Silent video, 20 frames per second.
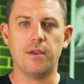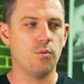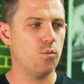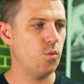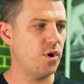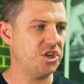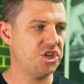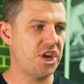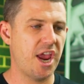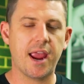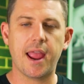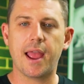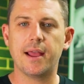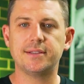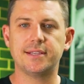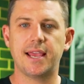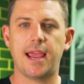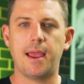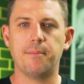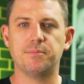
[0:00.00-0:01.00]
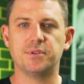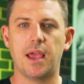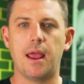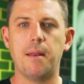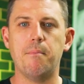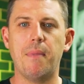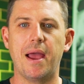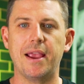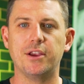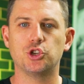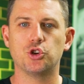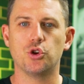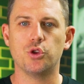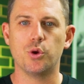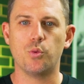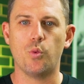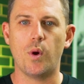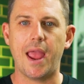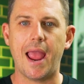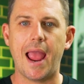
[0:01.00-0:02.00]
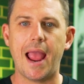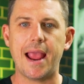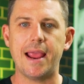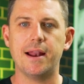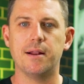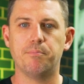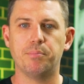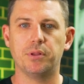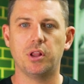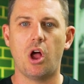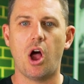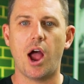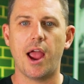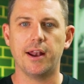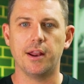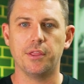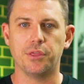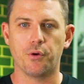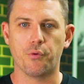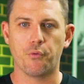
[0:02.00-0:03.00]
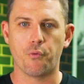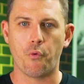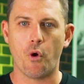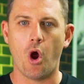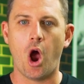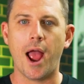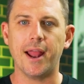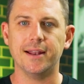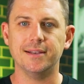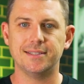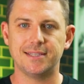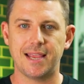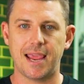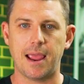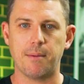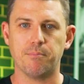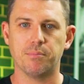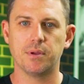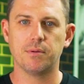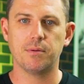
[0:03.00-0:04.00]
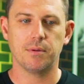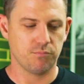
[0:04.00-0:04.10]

We check our temps and make sure that we're heat applying at the right temp.